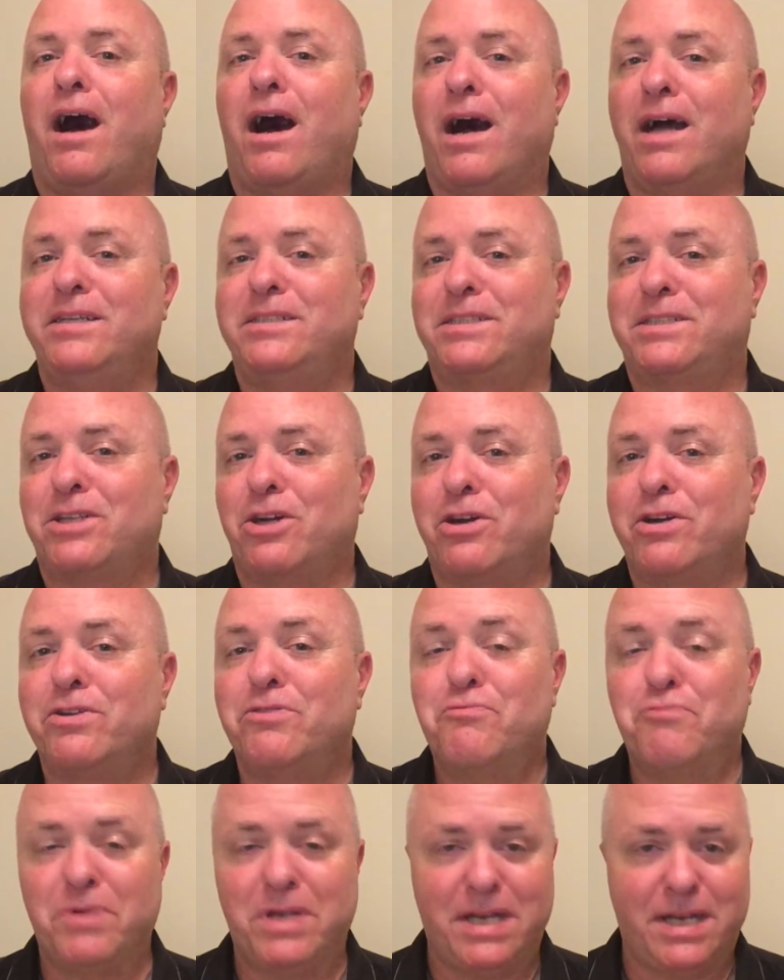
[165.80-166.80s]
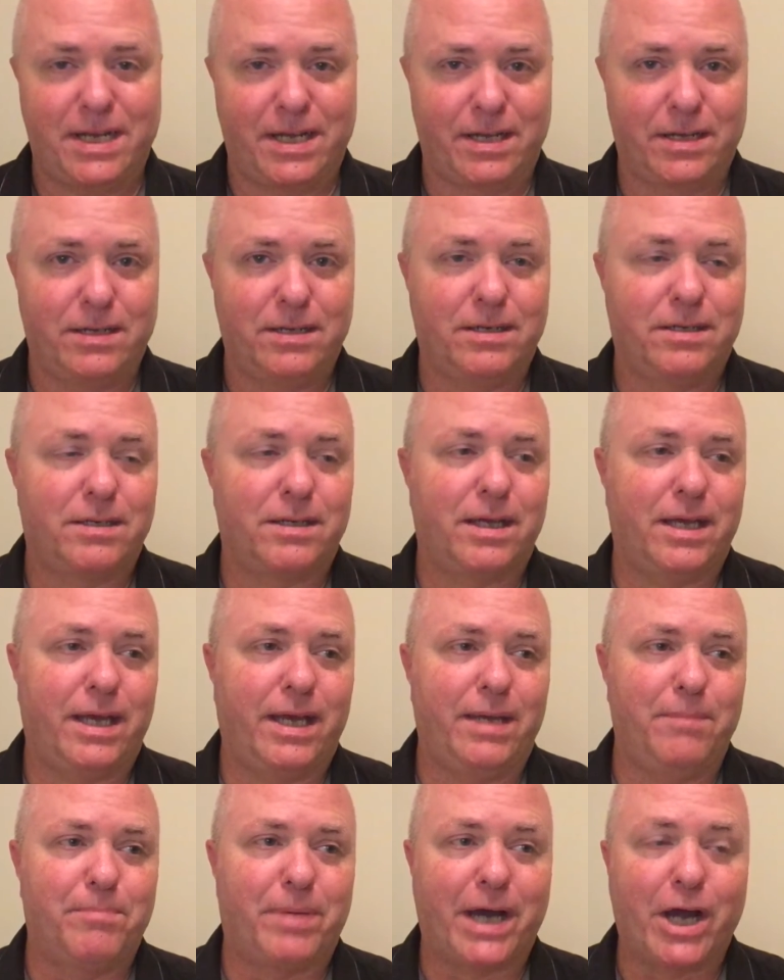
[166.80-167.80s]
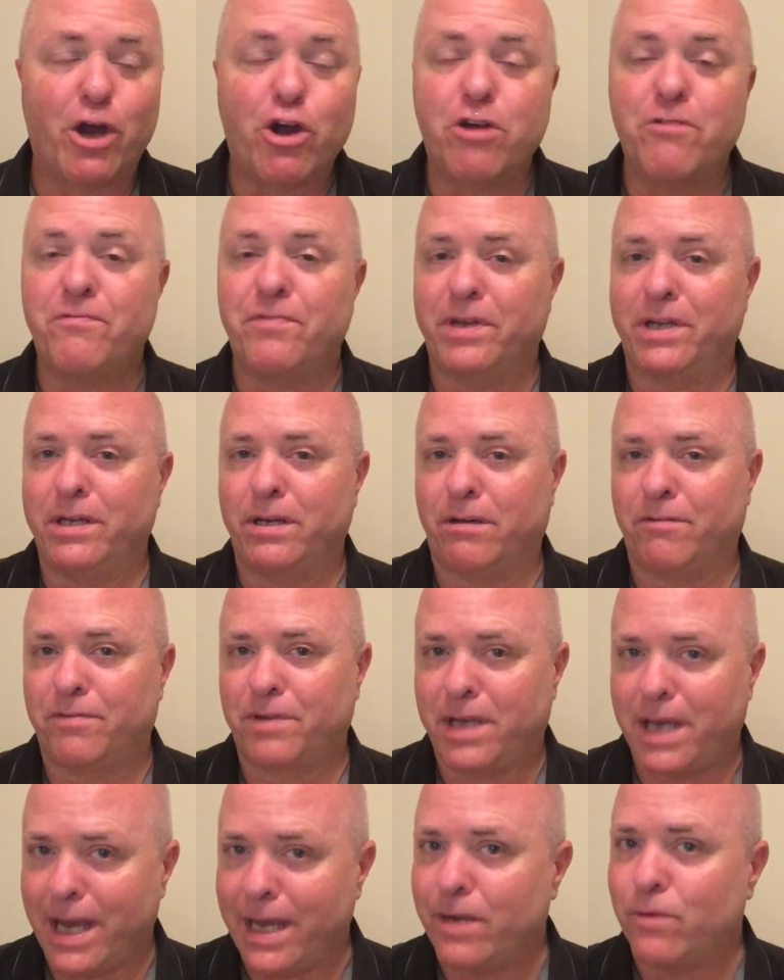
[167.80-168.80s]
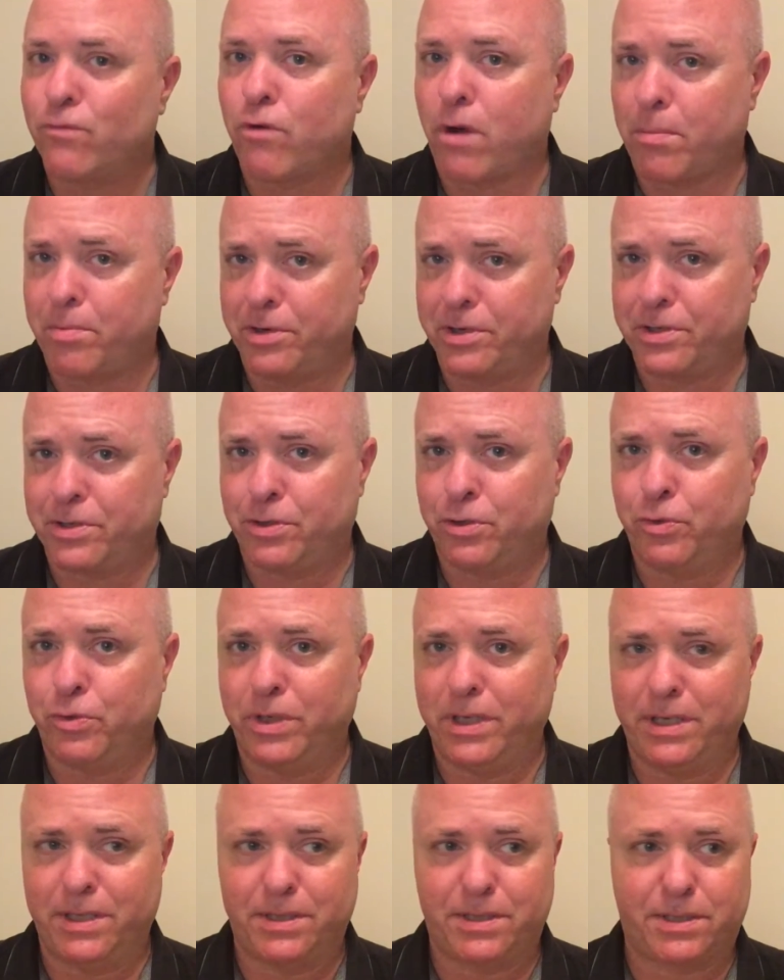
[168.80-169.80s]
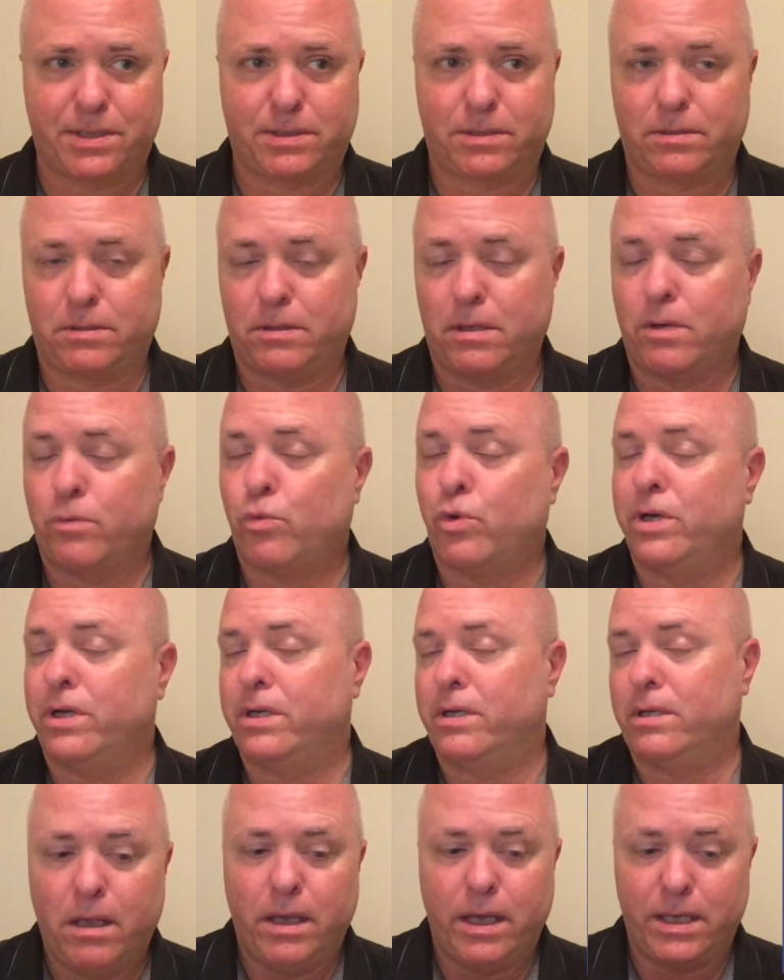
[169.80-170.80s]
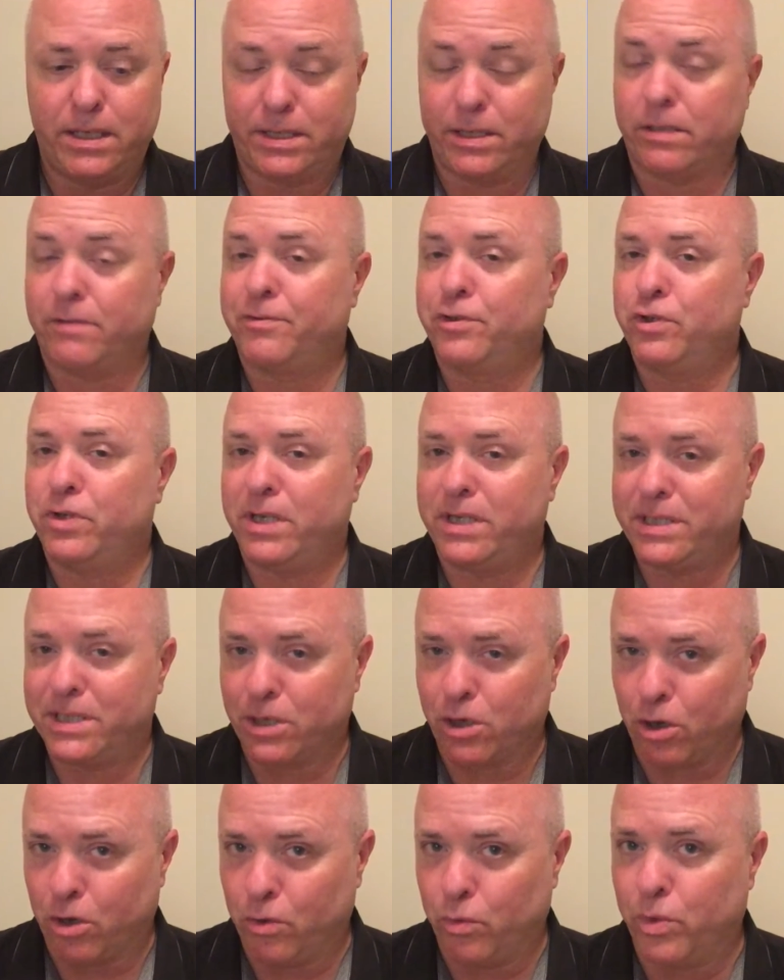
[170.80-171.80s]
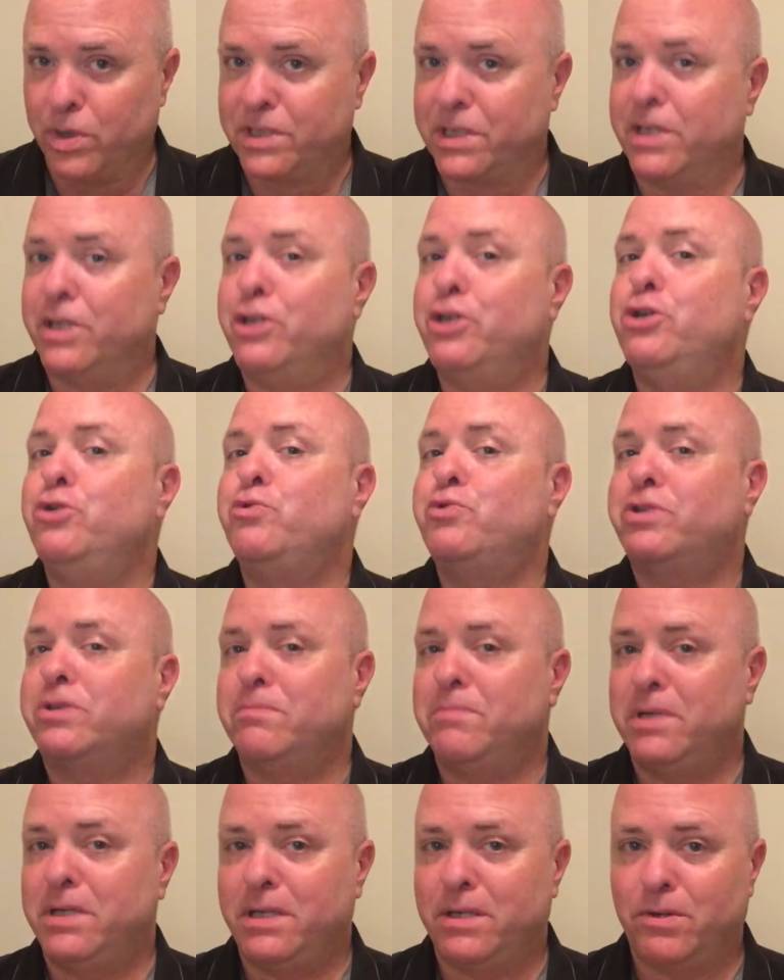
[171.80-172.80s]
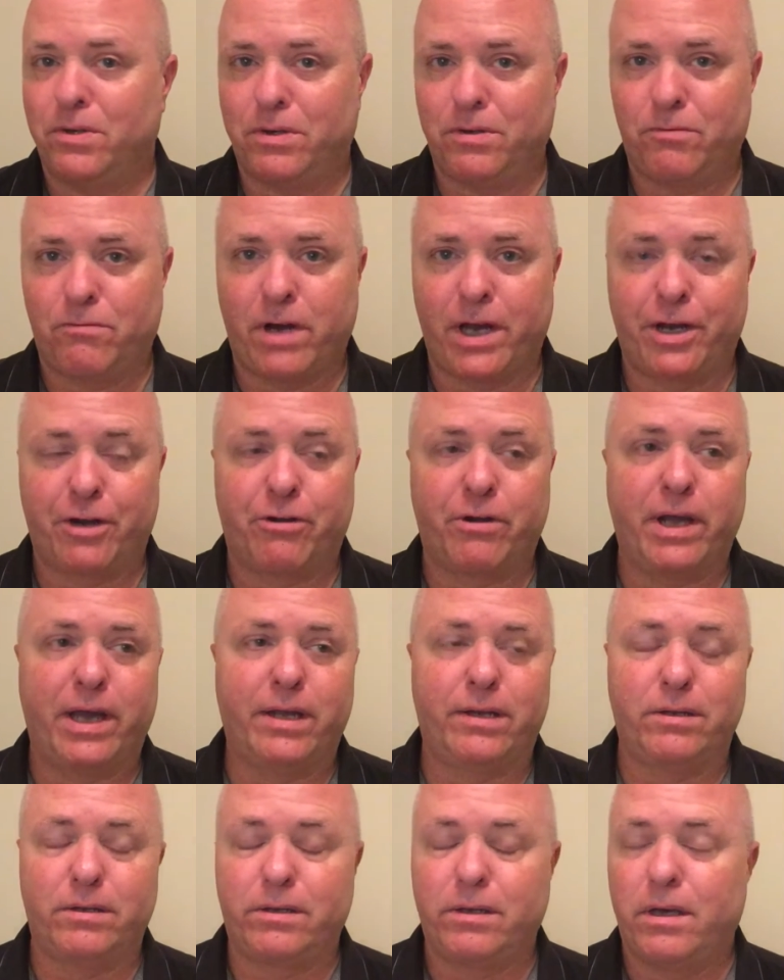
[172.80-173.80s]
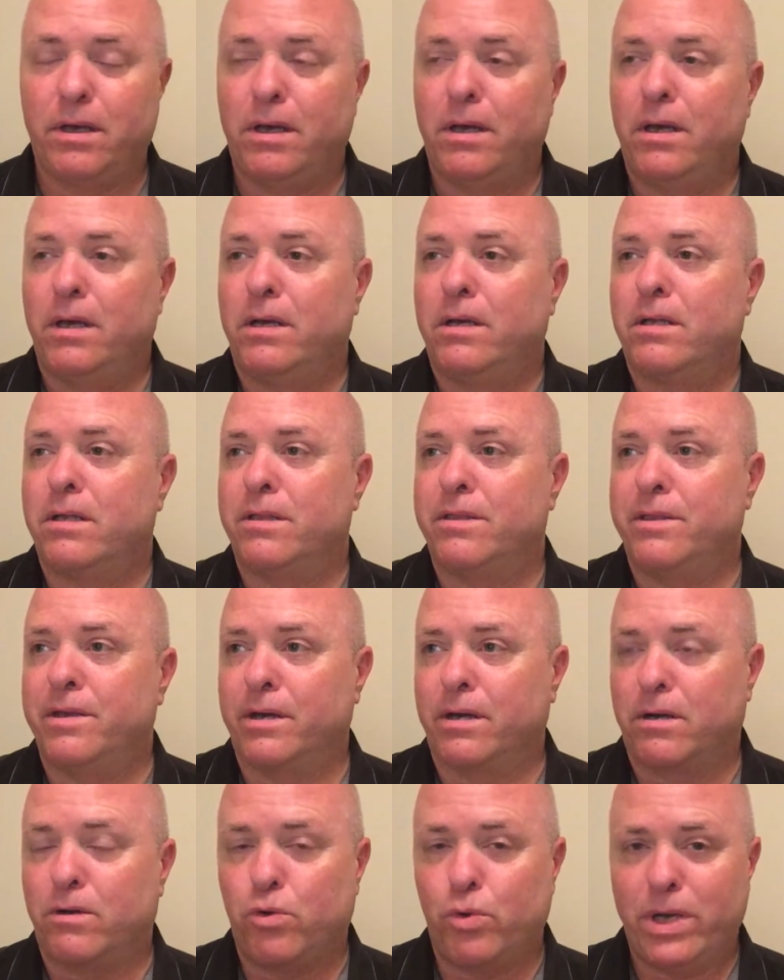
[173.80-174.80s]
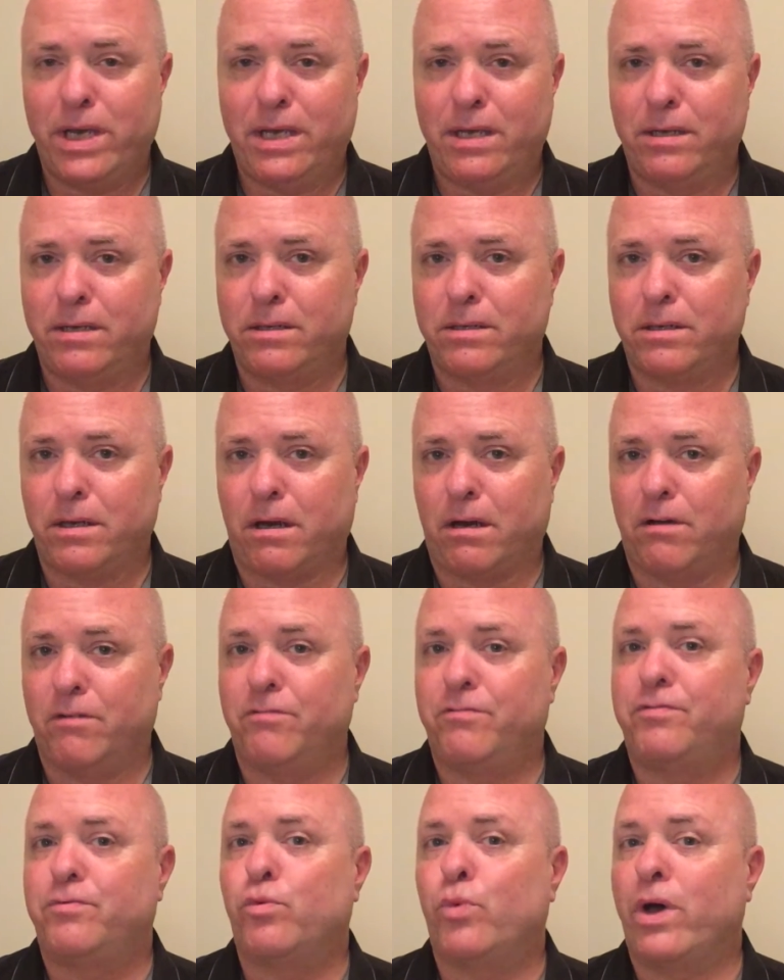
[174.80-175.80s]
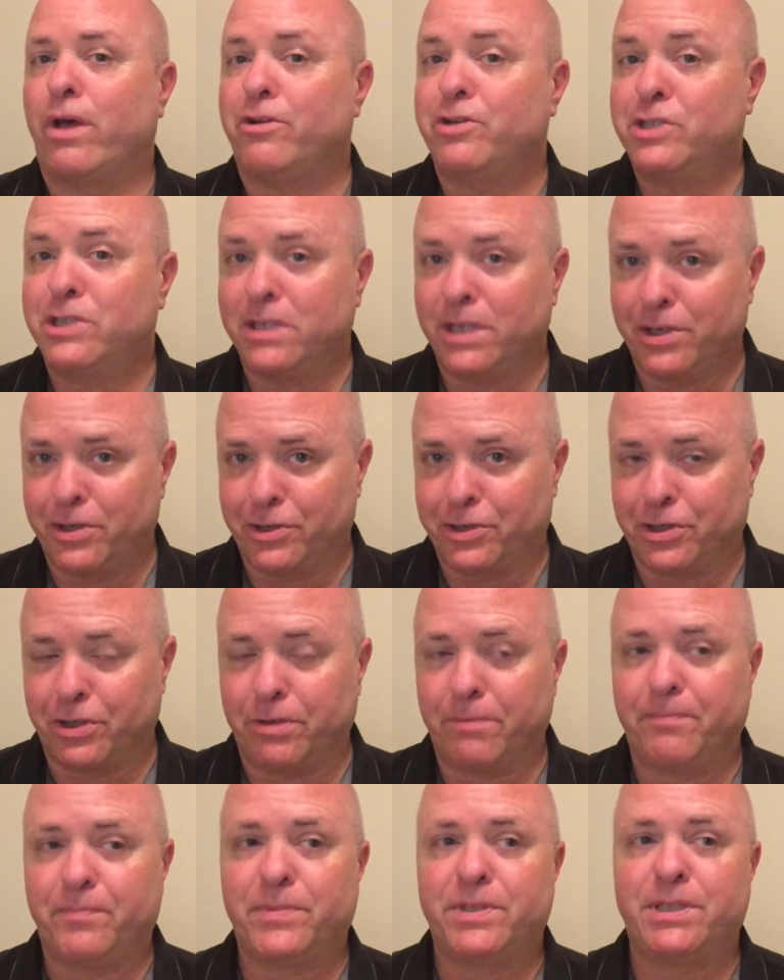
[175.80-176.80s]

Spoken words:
I started reading a biography of Kate Roberts, who is, what, until a few days ago, was a new-to-me writer and the queen of Welsh literature.